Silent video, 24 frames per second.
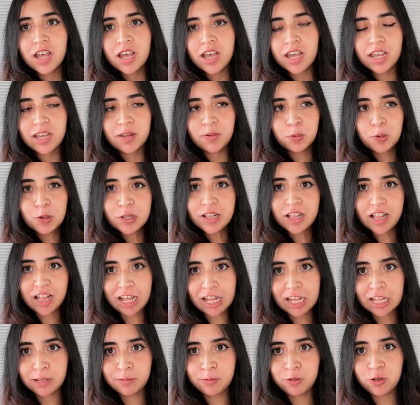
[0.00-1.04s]
and will
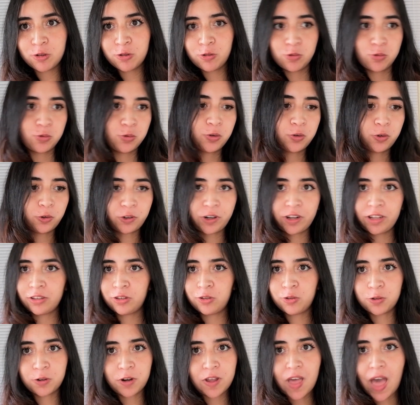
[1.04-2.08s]
help you to correct
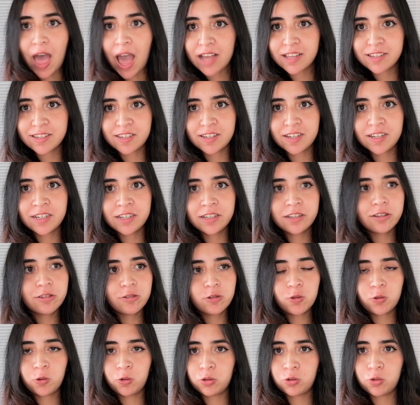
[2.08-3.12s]
your accent,
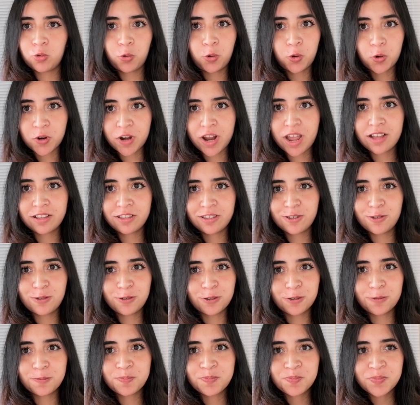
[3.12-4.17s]
to correct
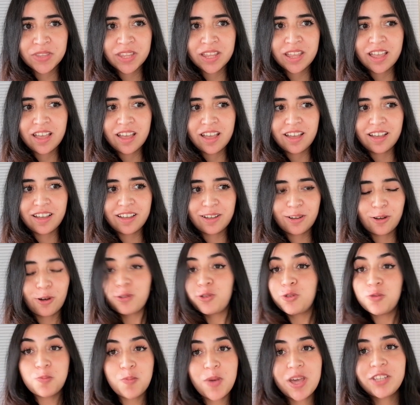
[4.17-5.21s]
your or
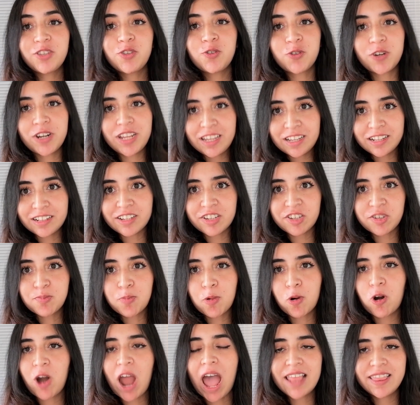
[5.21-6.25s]
to make your English
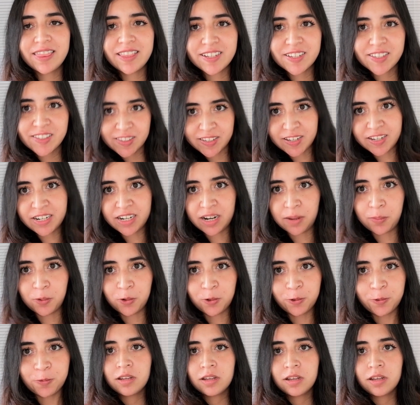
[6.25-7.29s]
more
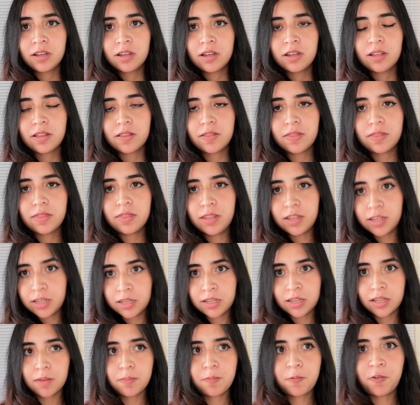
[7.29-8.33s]
understandable.
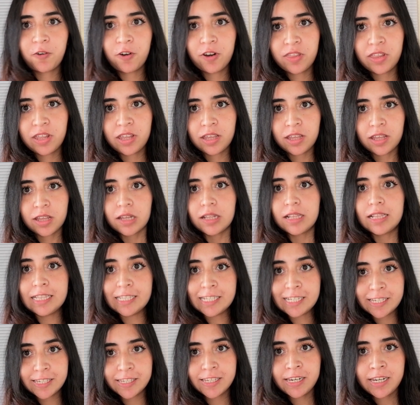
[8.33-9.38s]
For the
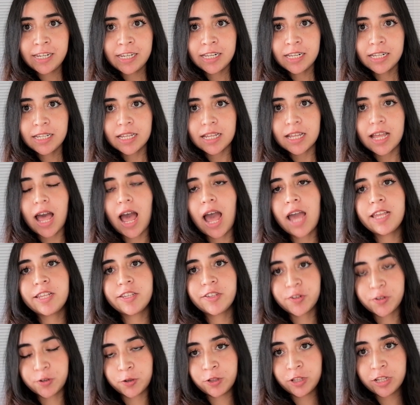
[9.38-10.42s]
listening, I
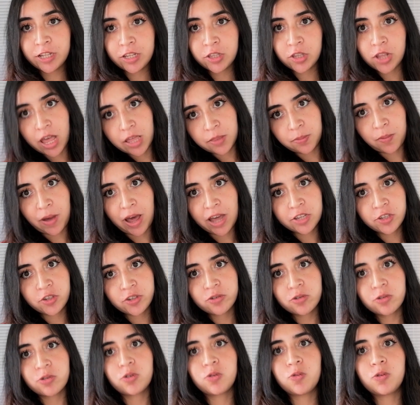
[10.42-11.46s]
strongly advise
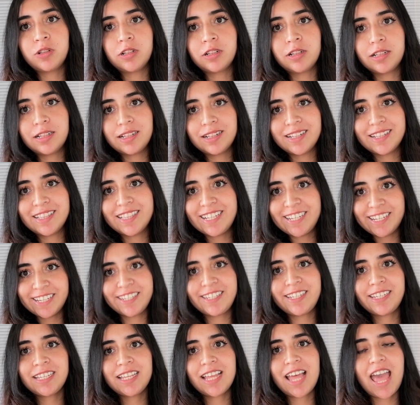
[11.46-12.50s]
you to
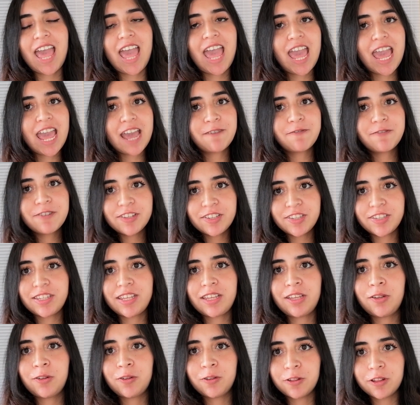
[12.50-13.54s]
listen every
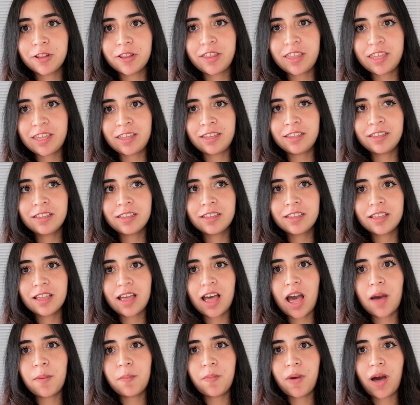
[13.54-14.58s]
single thing
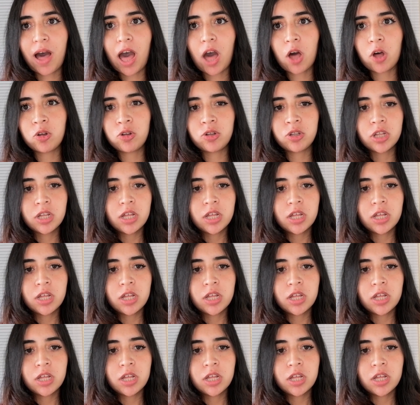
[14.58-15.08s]
about